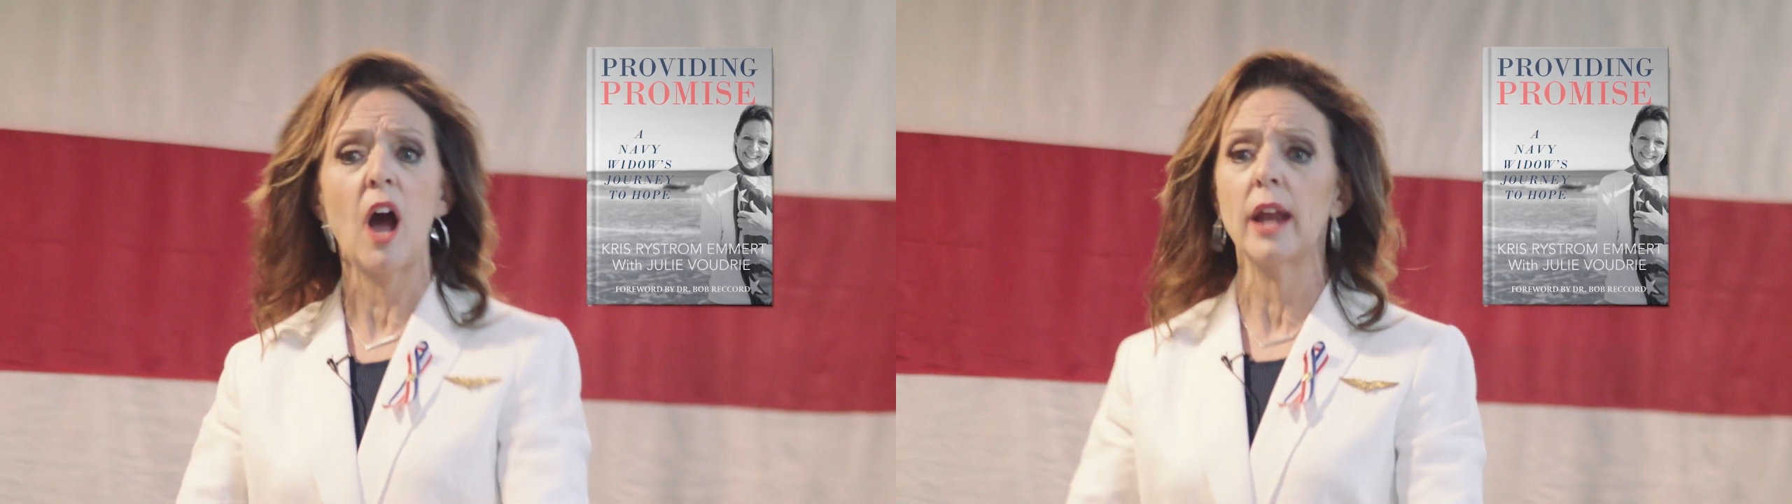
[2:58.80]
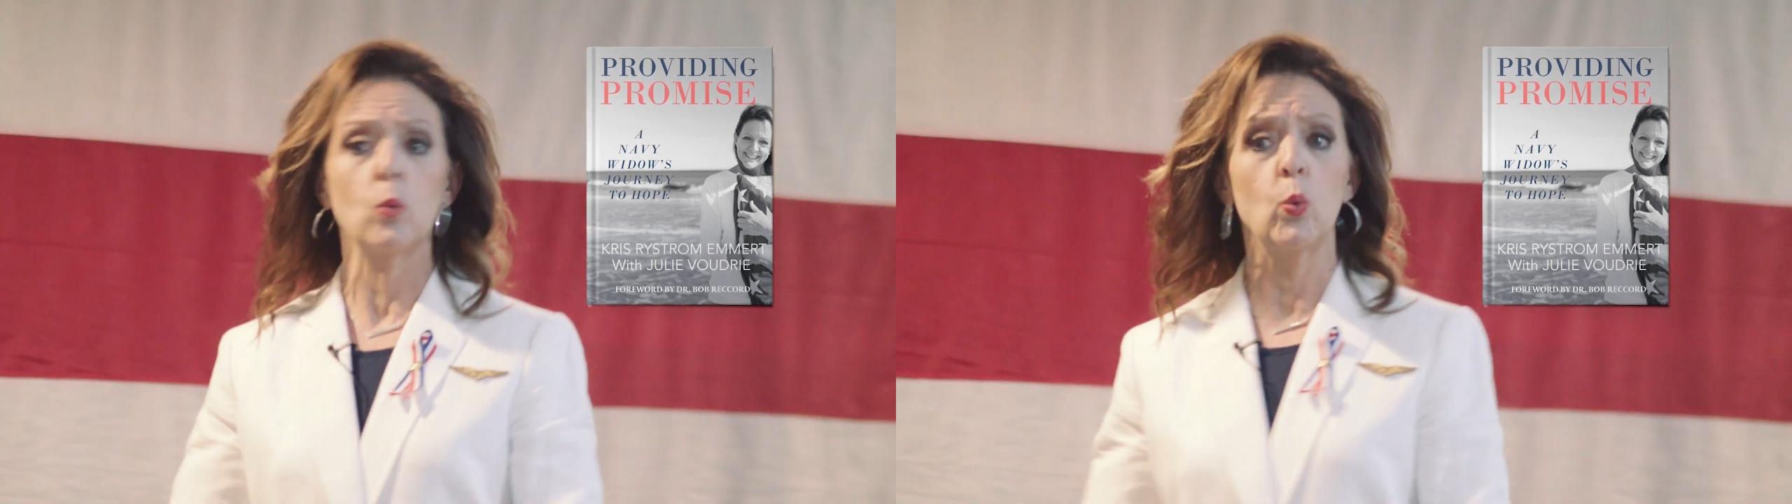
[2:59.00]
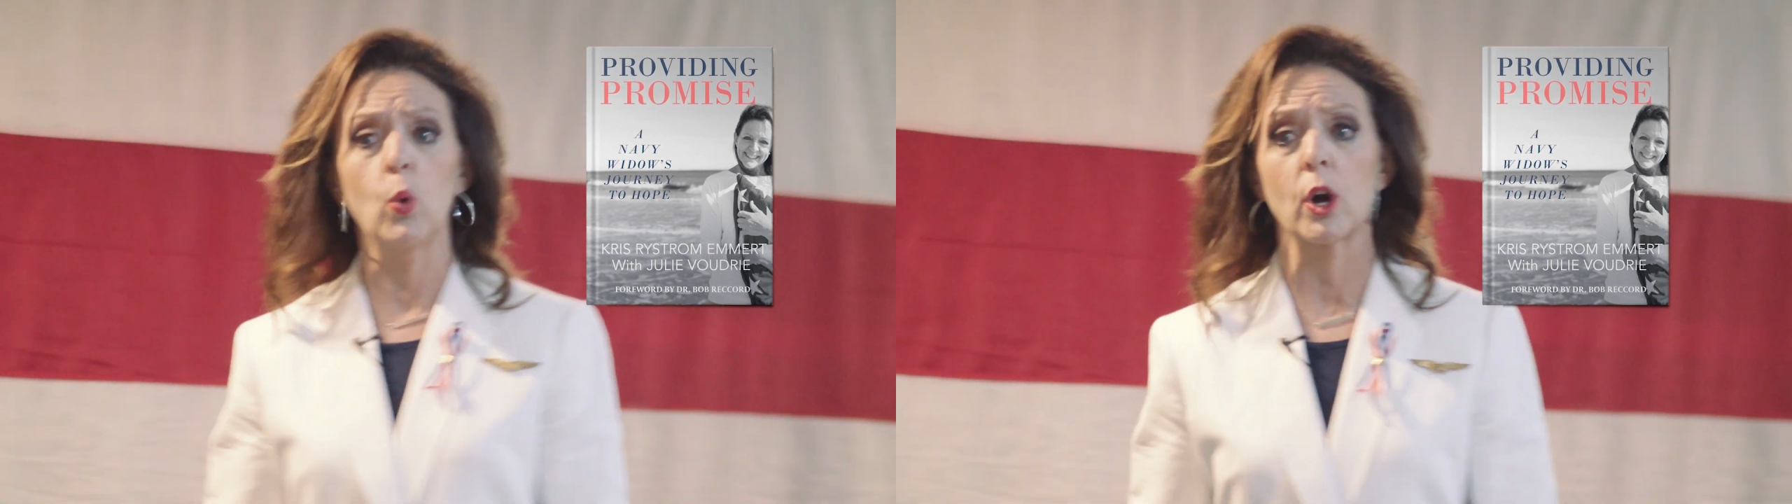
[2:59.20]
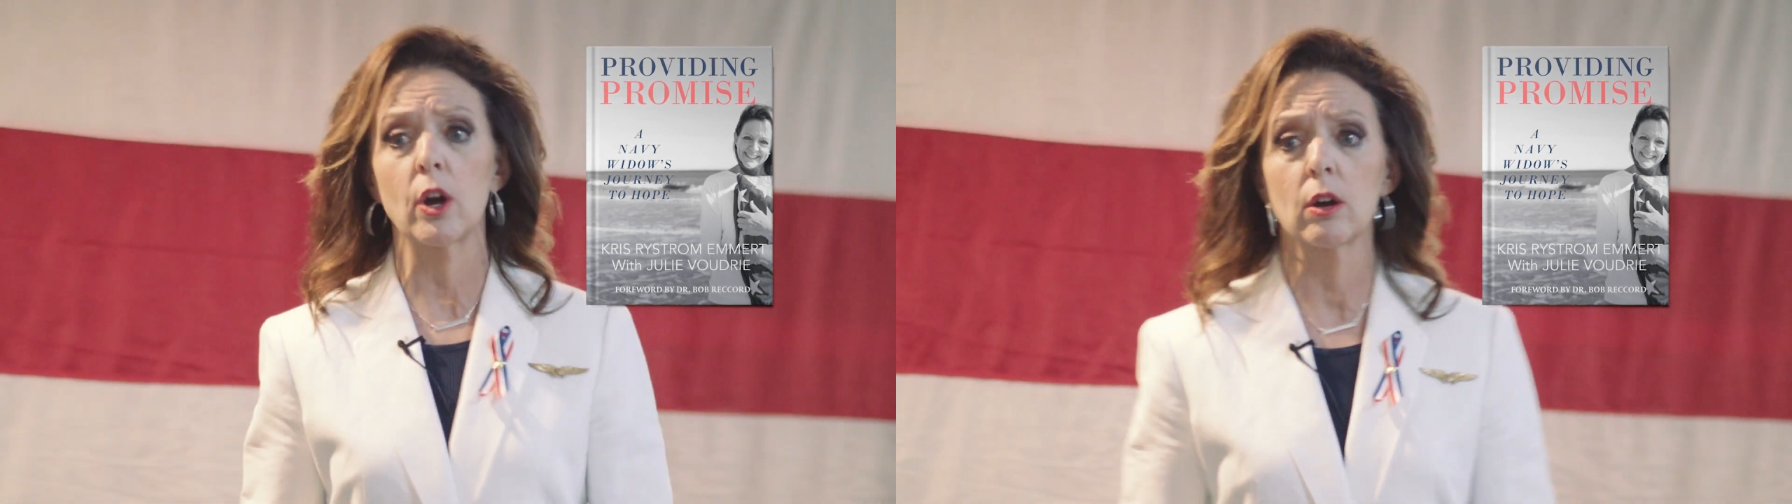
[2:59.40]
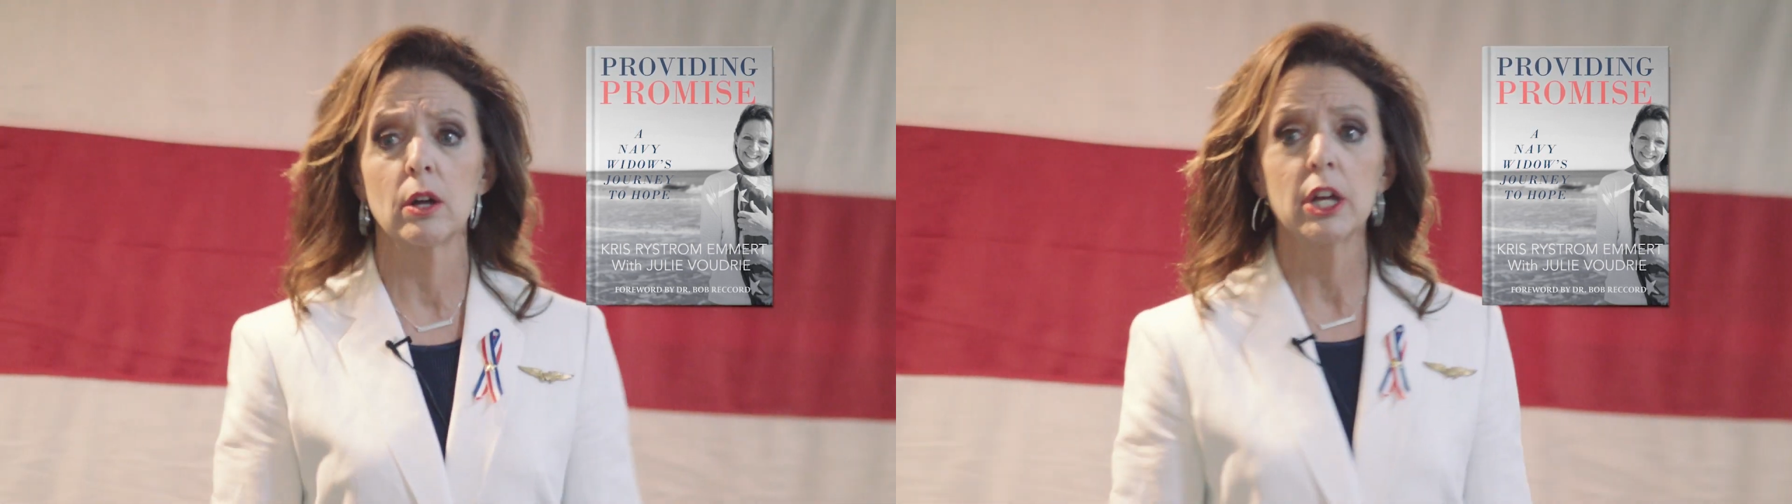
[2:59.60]
to
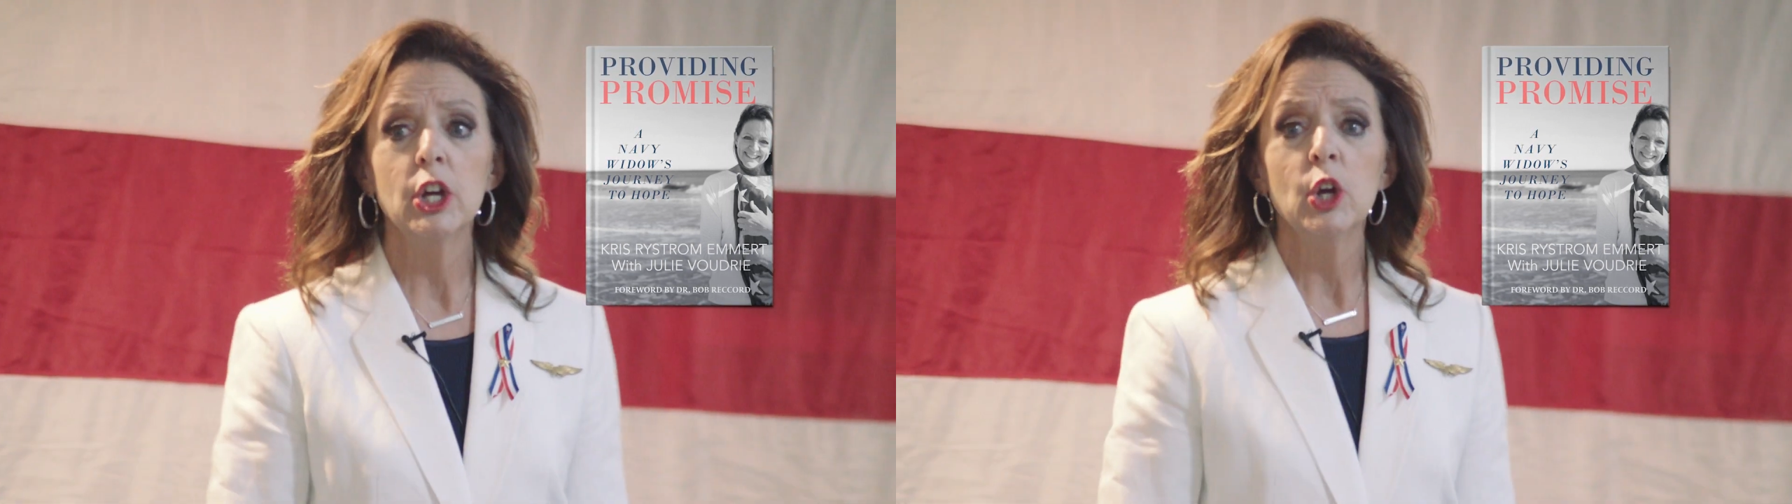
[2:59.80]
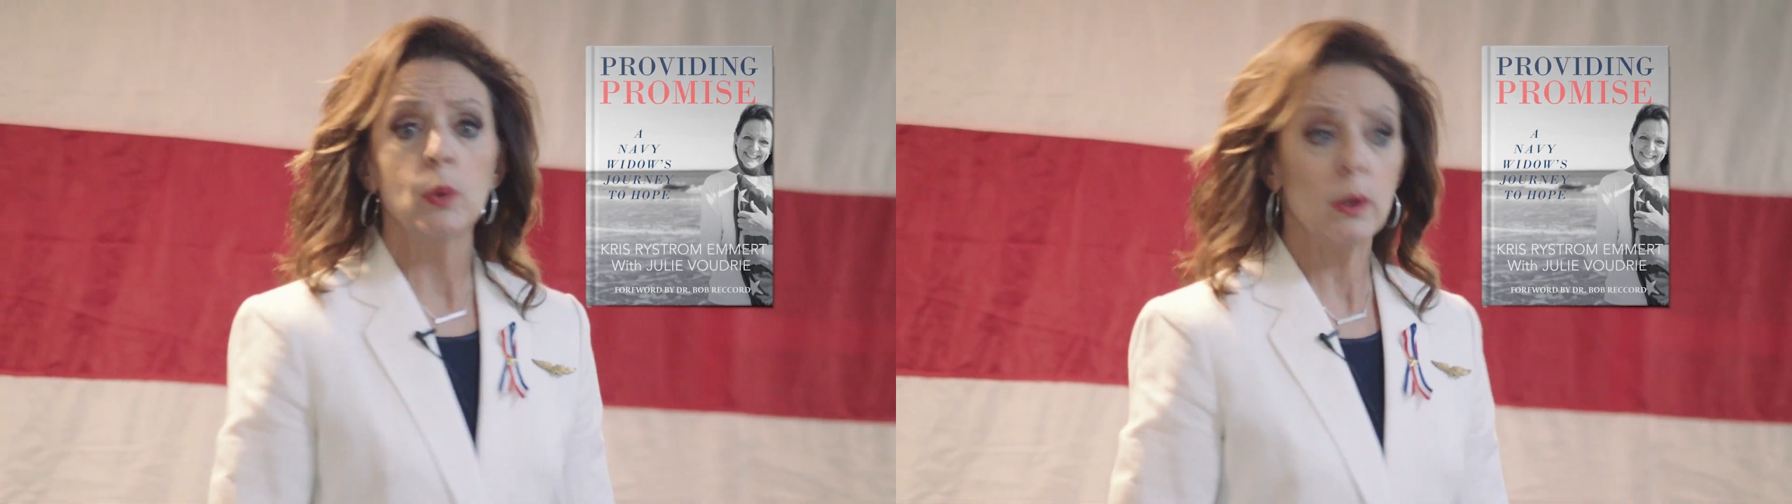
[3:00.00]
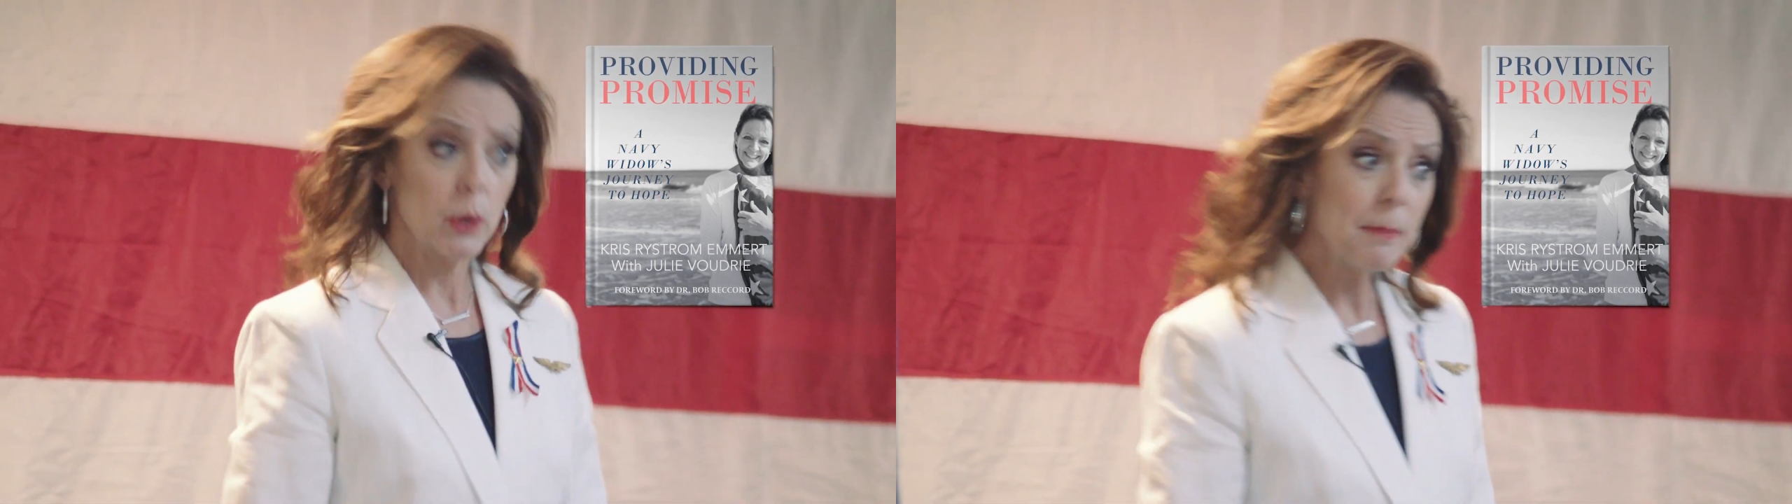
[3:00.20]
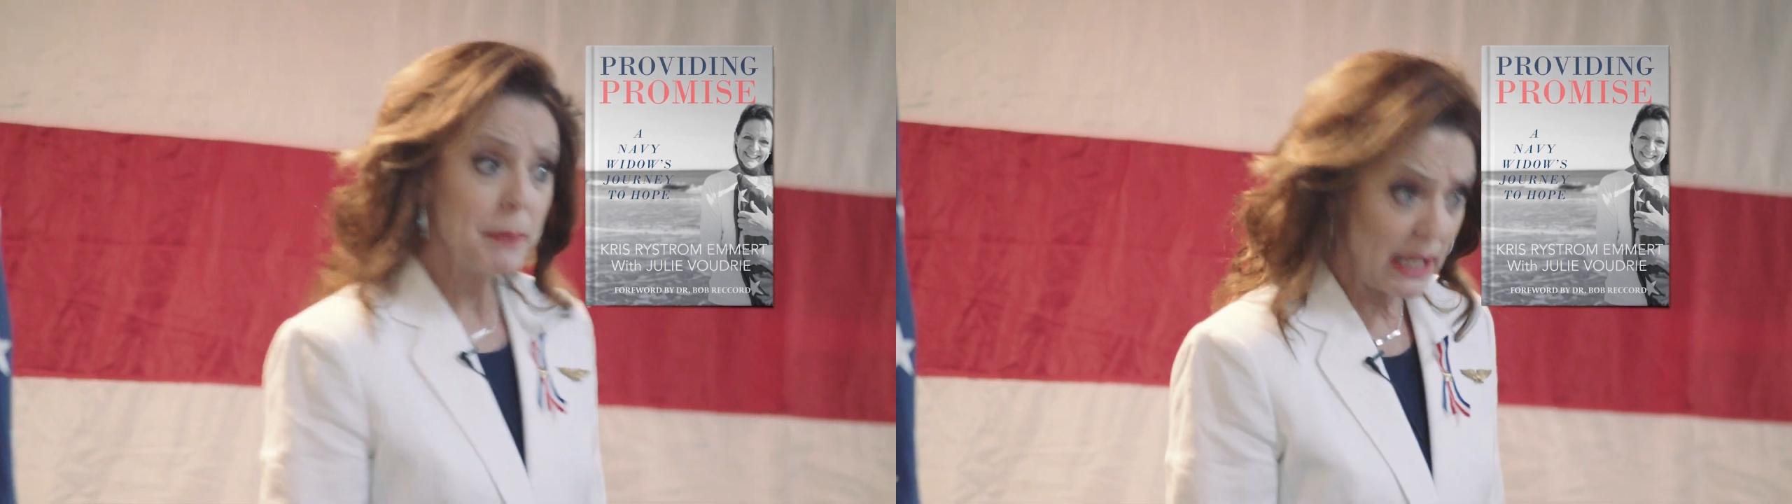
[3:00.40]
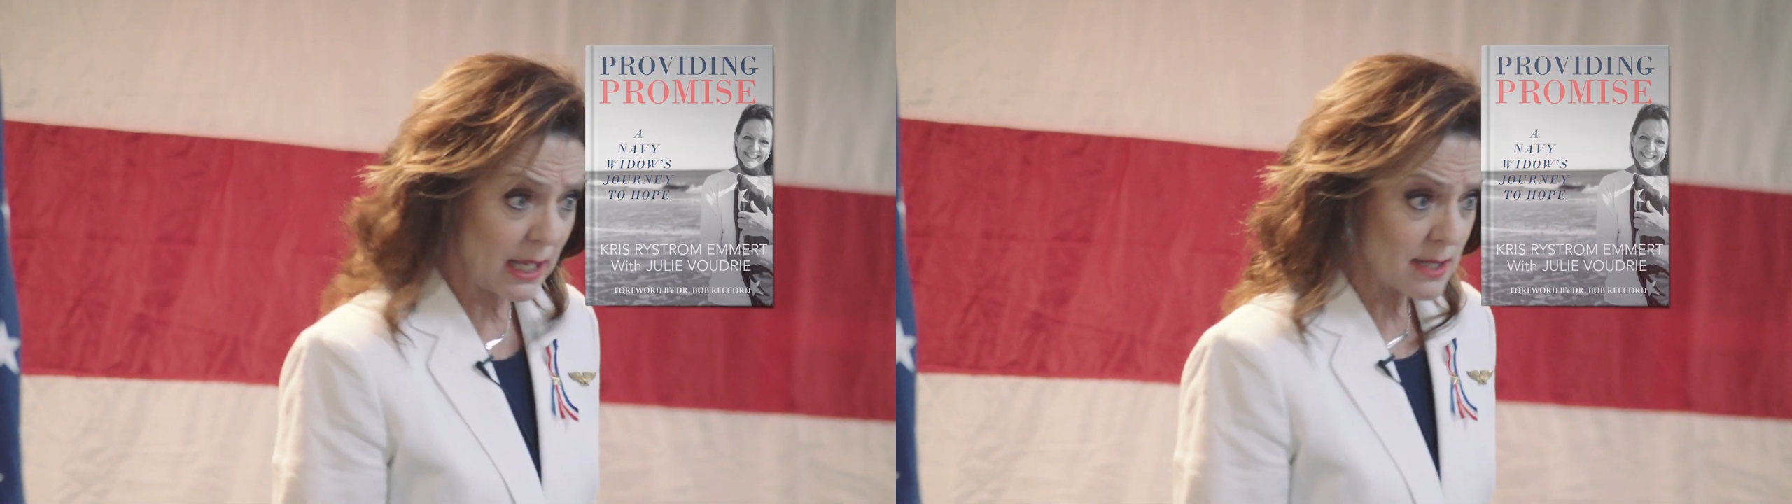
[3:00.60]
honor
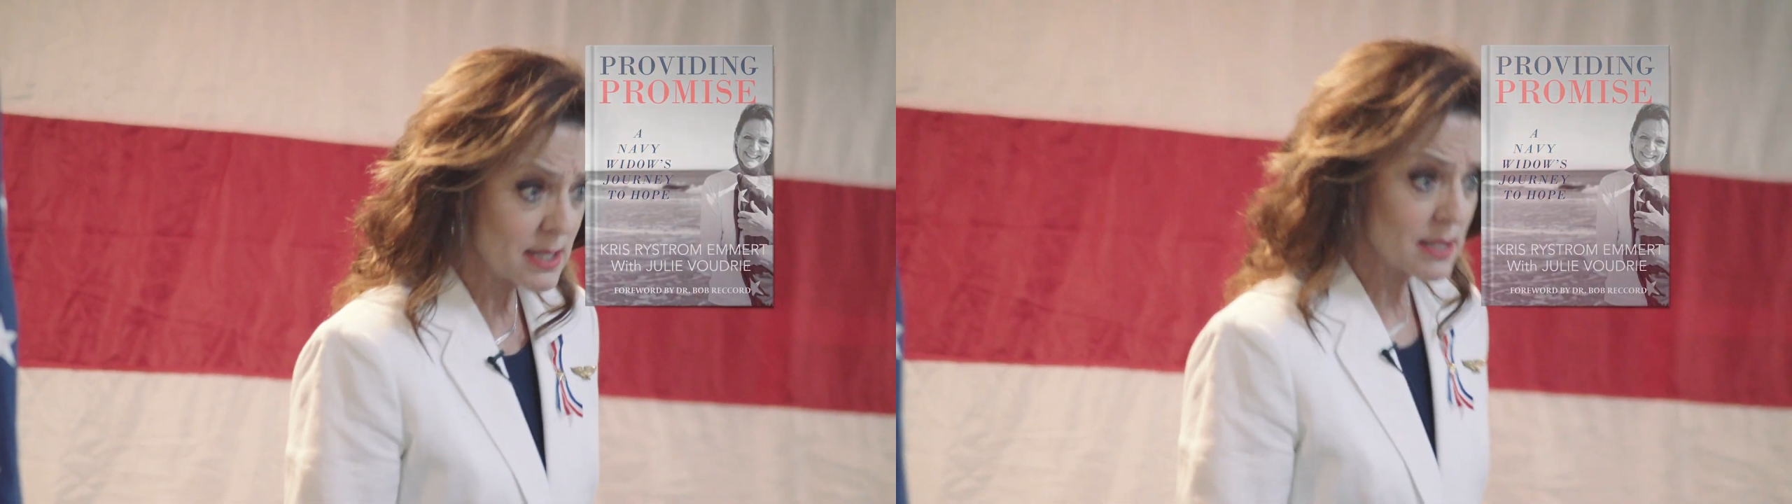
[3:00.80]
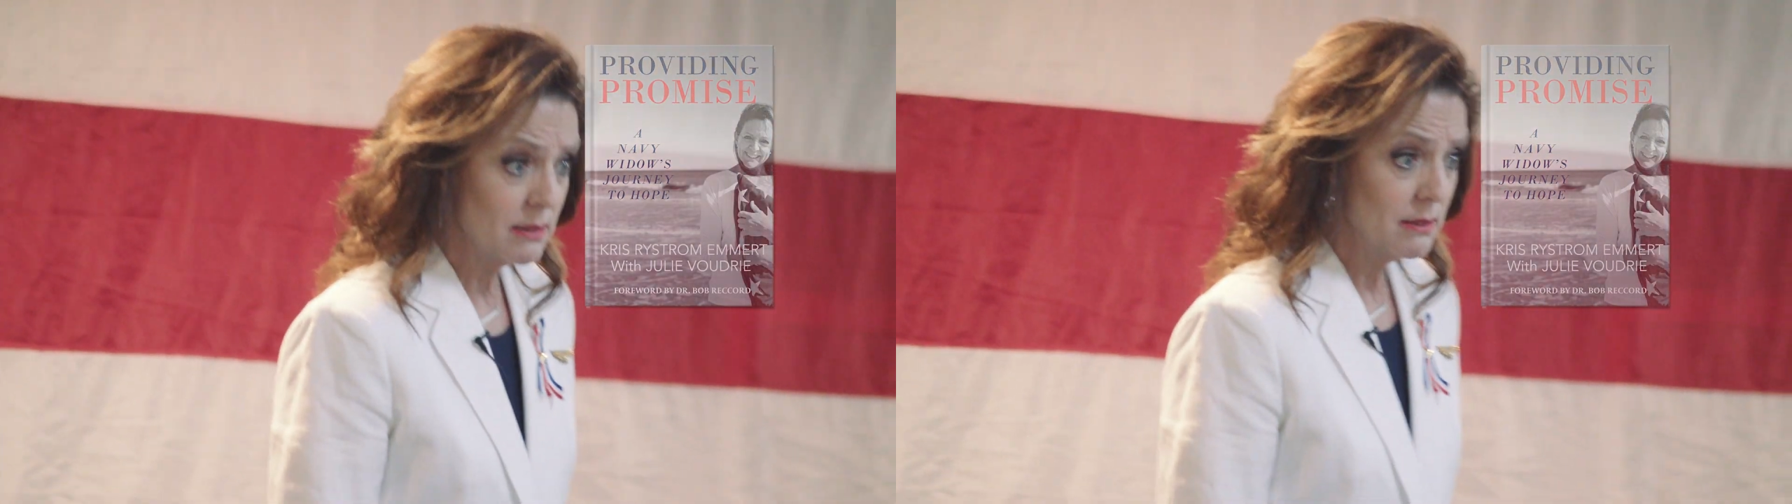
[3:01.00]
Operation Provide